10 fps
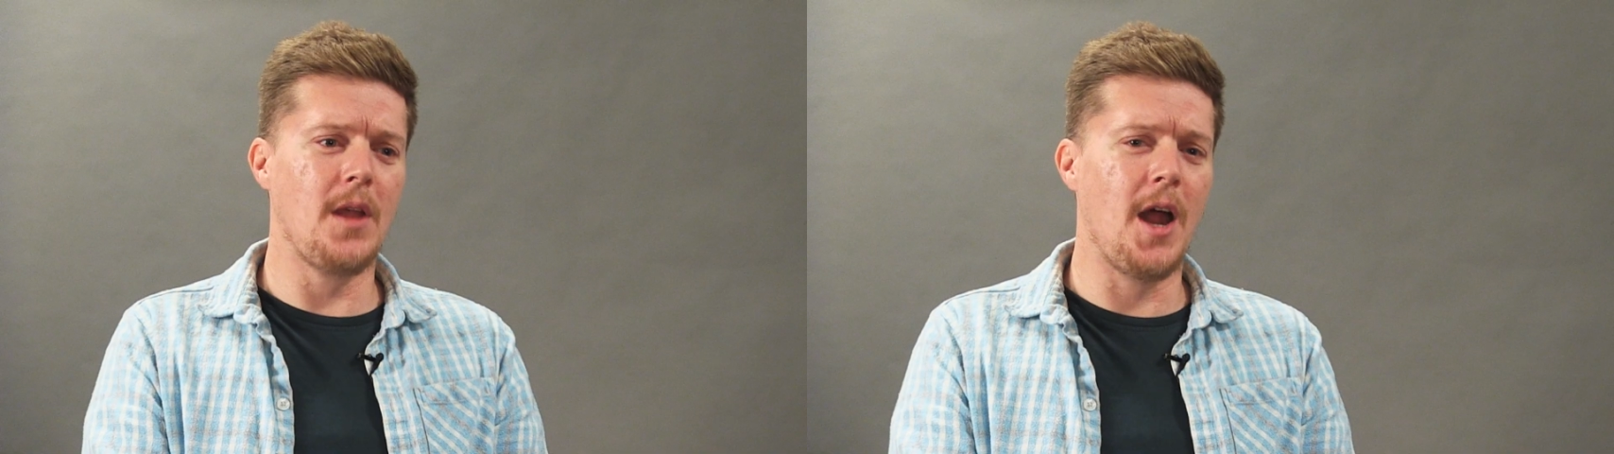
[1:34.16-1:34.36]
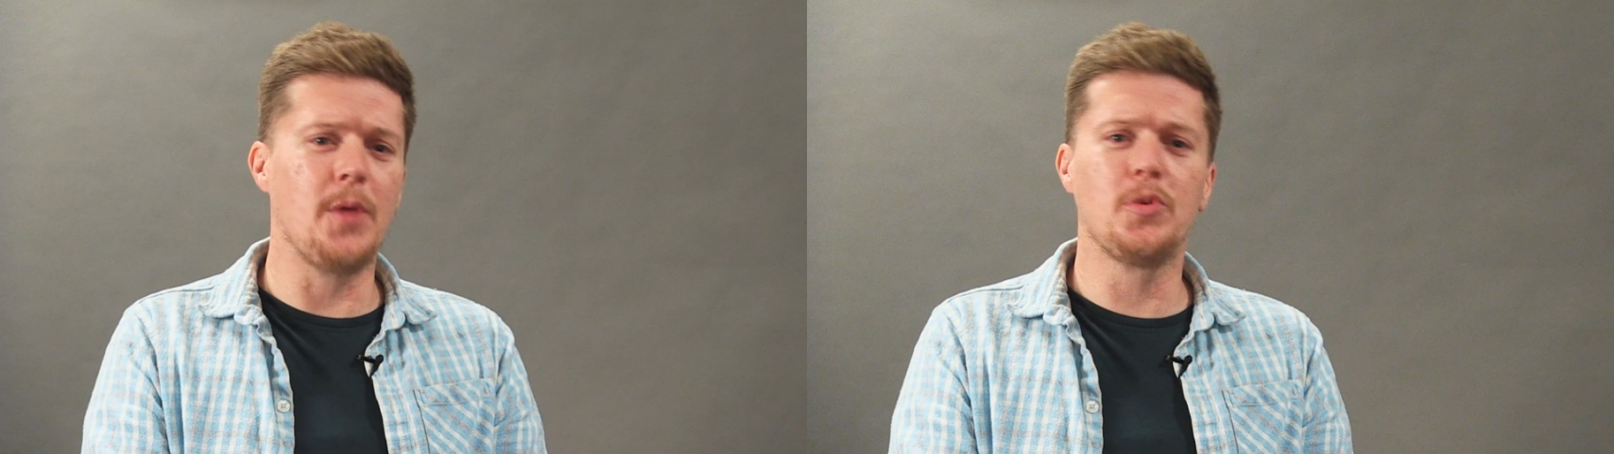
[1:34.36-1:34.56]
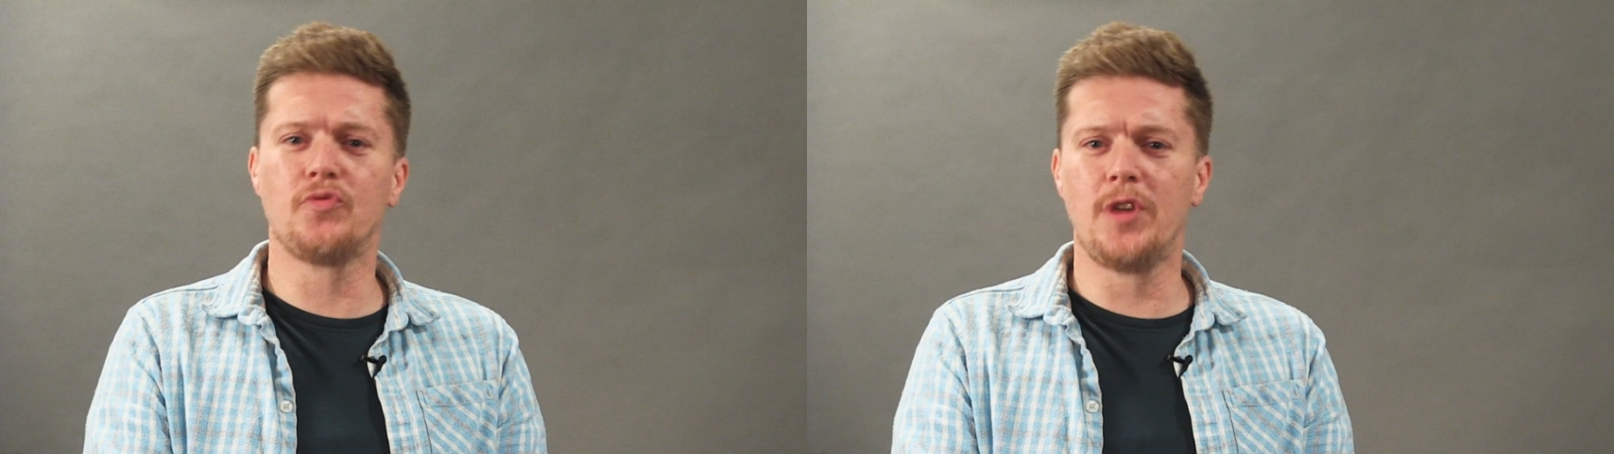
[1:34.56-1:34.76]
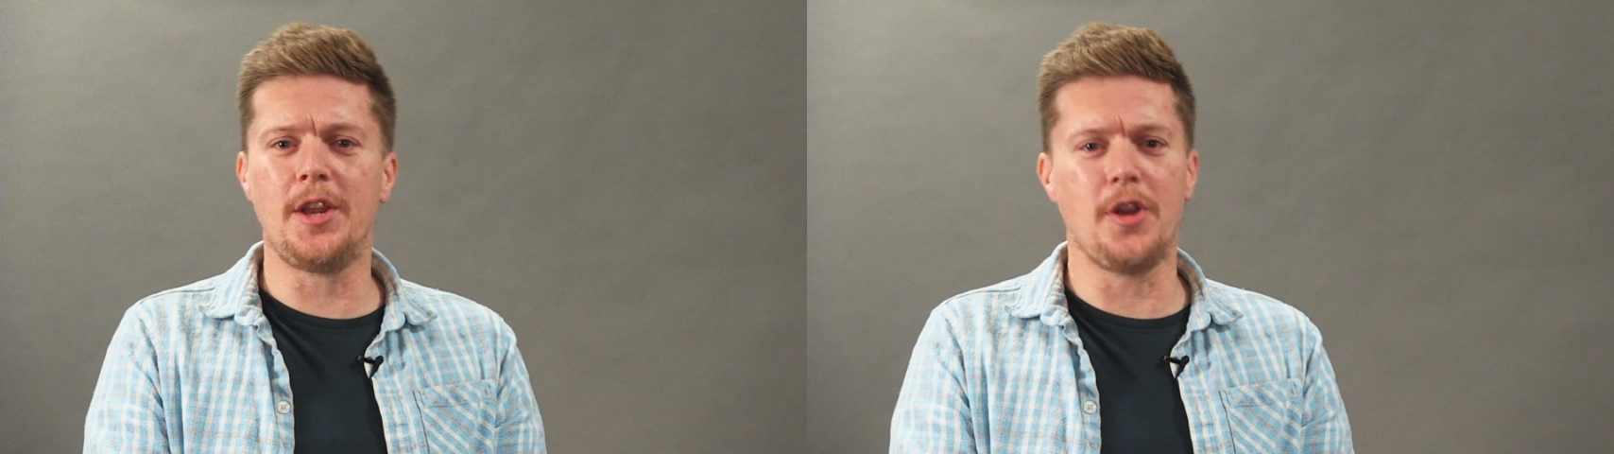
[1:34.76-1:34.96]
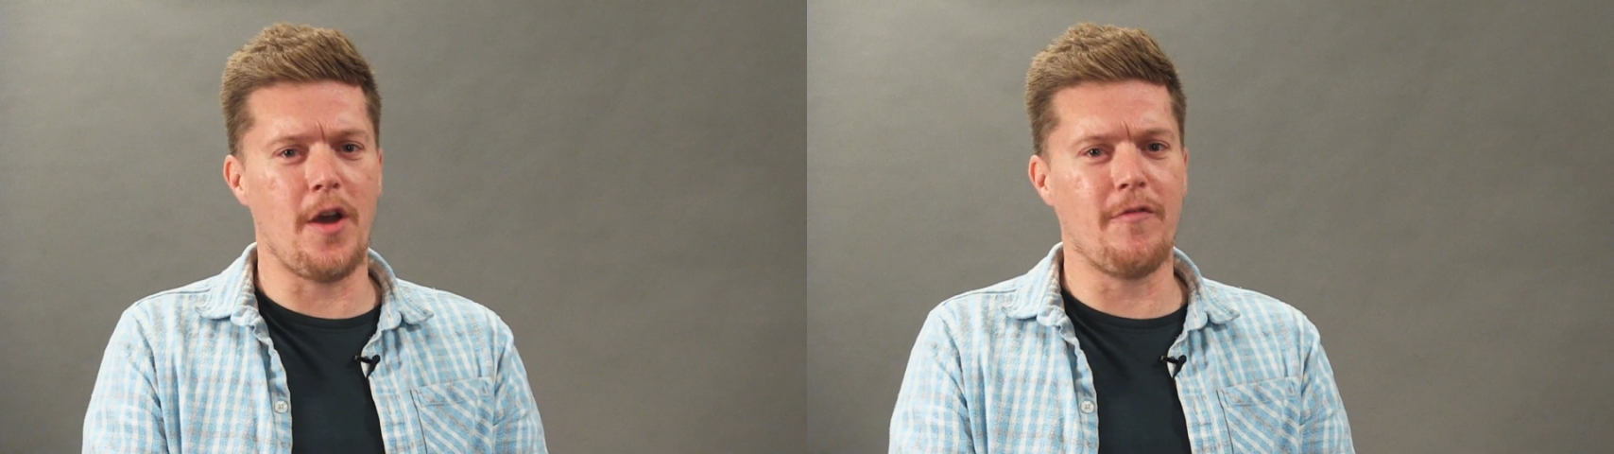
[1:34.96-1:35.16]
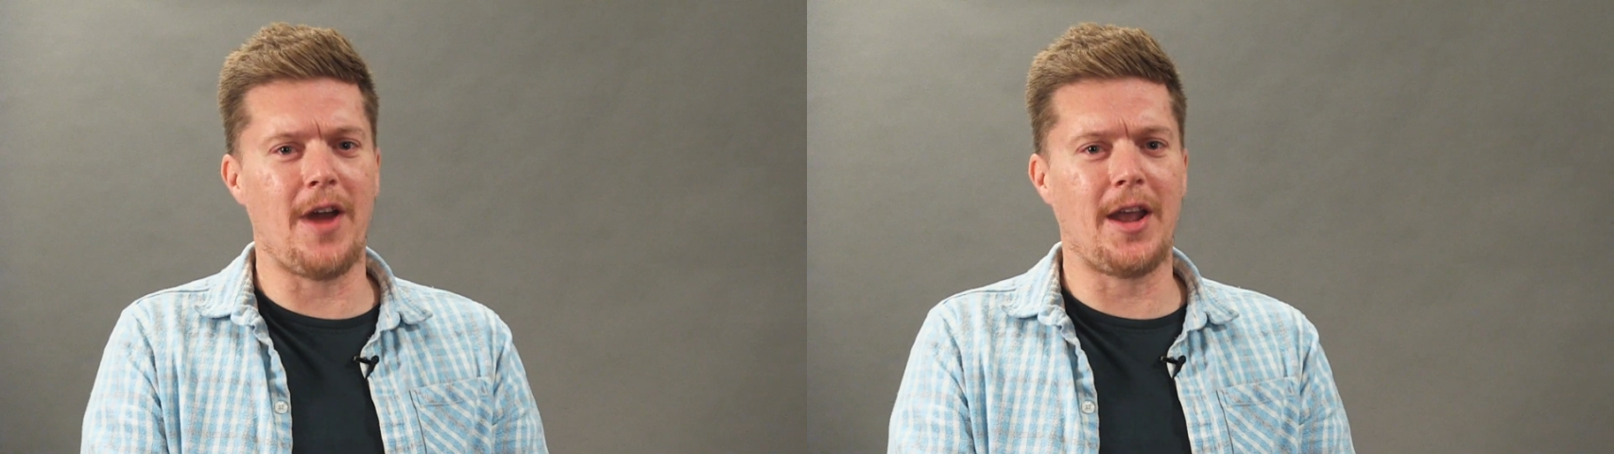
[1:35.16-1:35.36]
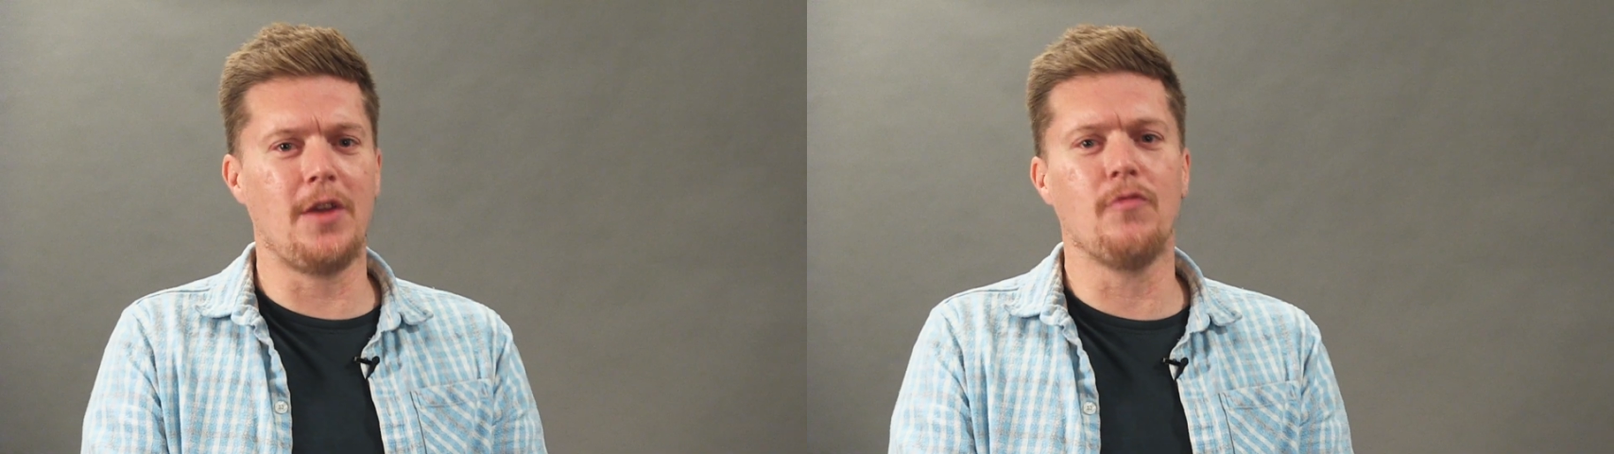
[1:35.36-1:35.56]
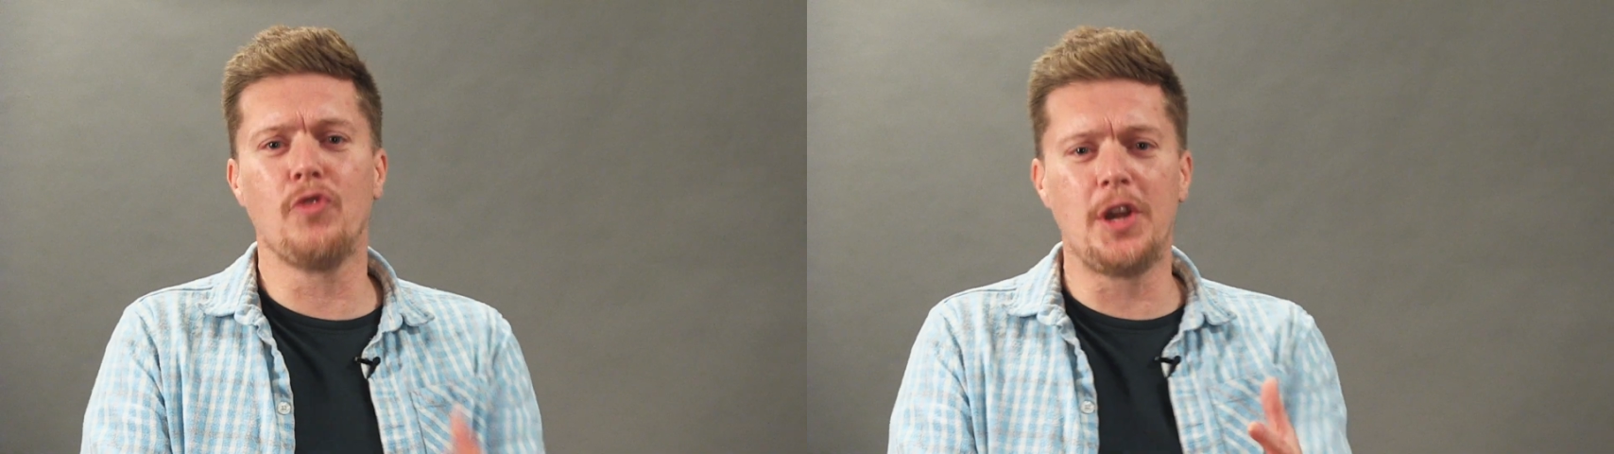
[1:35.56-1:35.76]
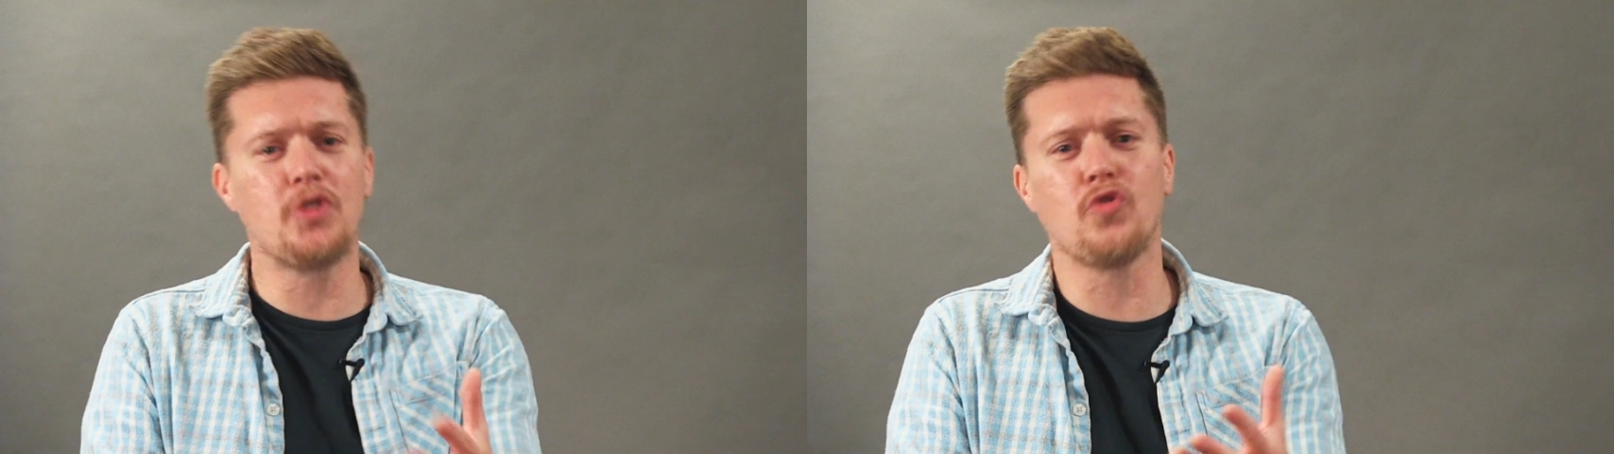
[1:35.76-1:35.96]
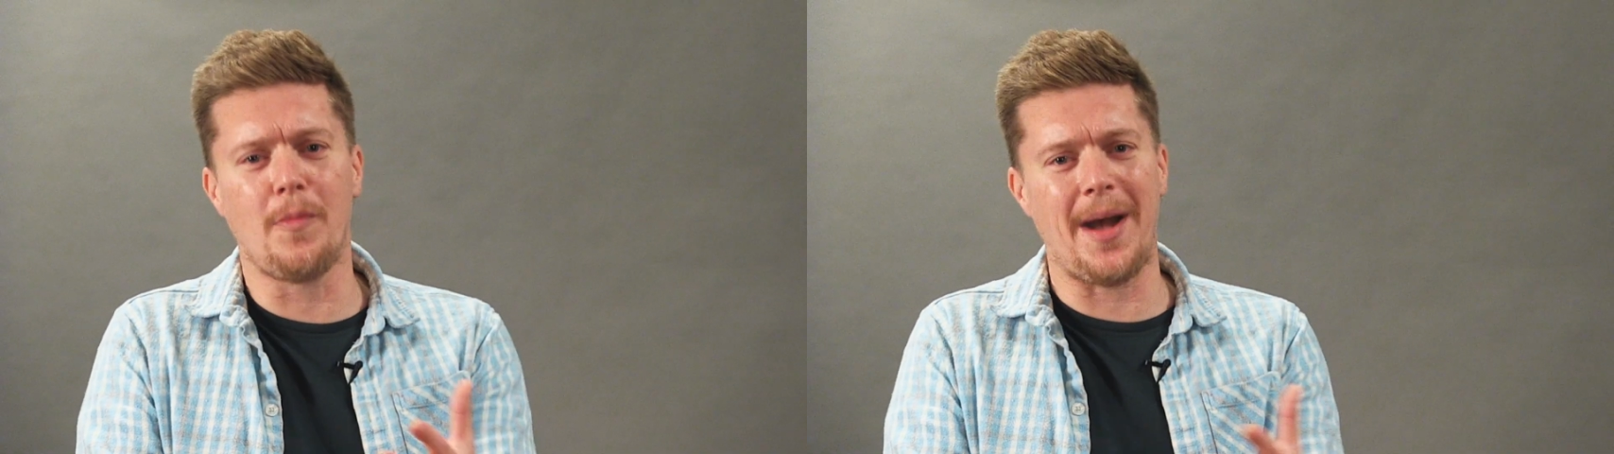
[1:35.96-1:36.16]
And it was really nerve wracking and really
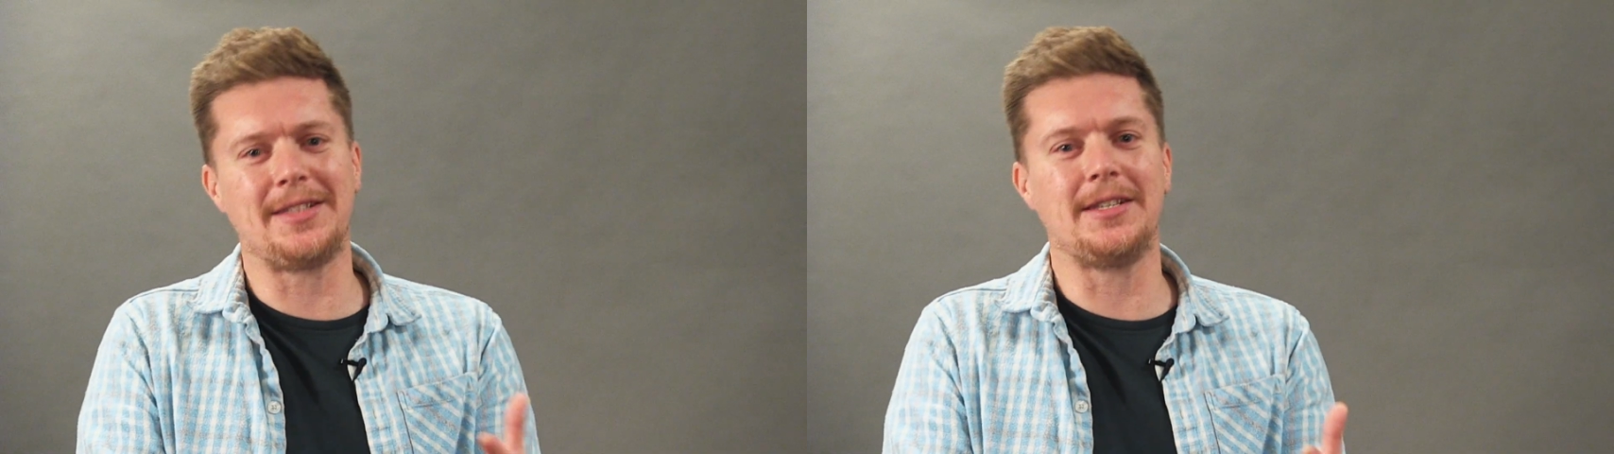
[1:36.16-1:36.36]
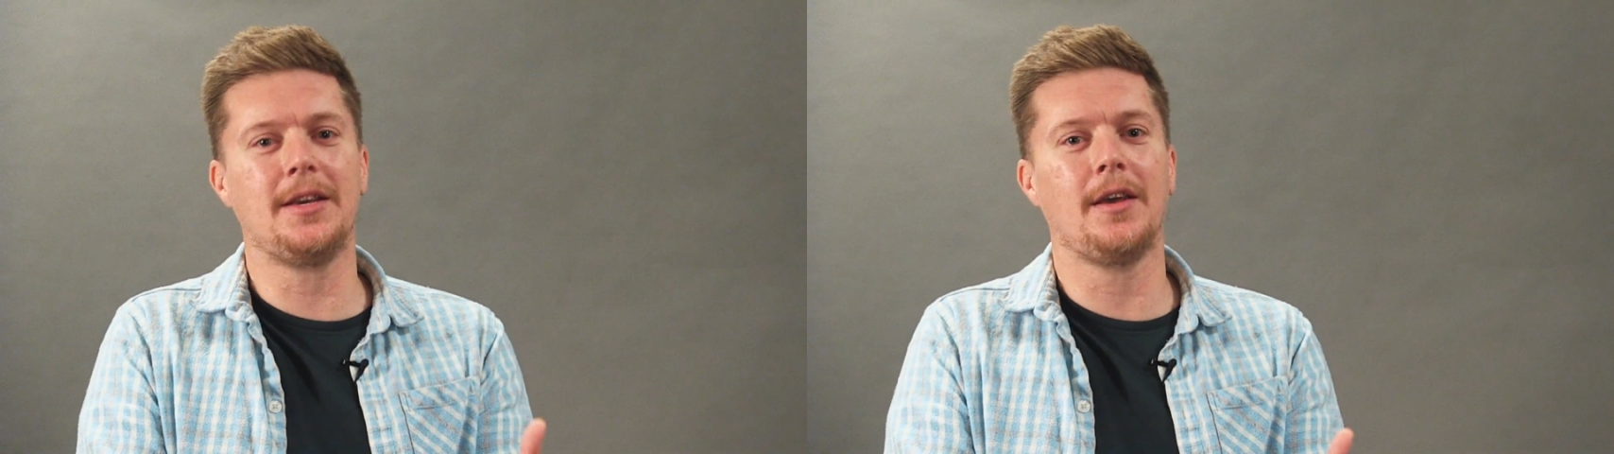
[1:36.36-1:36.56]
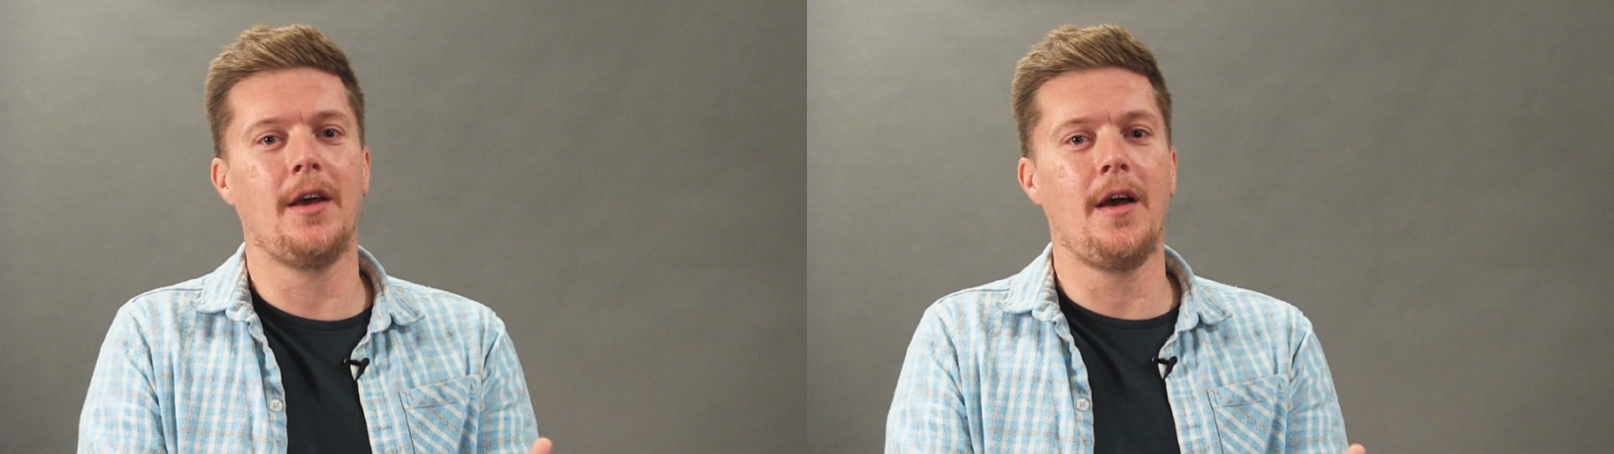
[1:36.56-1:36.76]
traumatic.